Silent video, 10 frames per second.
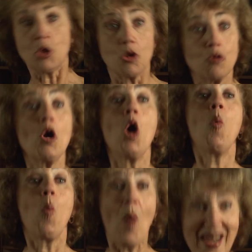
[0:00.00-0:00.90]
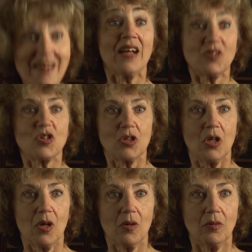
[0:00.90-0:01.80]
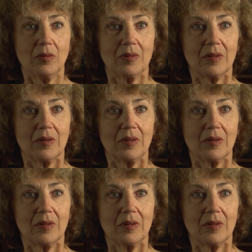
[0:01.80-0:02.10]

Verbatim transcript: You know when not to go,